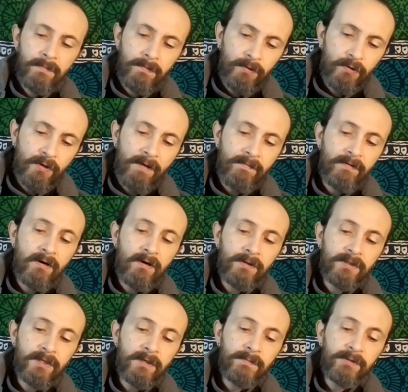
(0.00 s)
Maybe you're having a
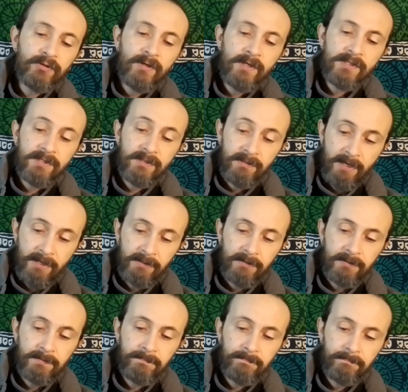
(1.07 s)
hard time addressing
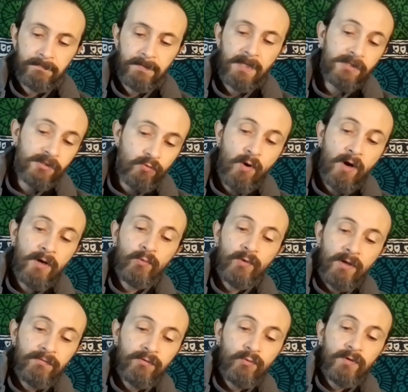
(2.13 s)
that. That's why we
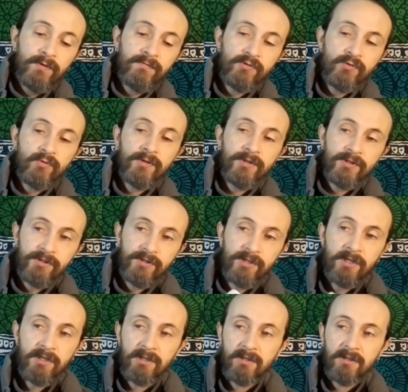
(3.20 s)
have the Queen of Swords,
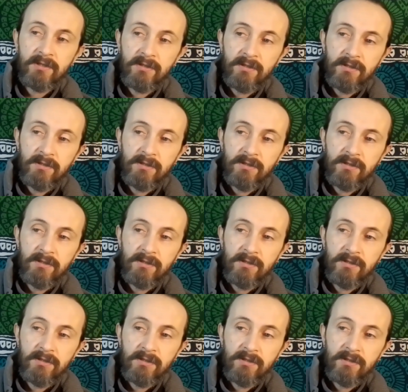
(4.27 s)
you see.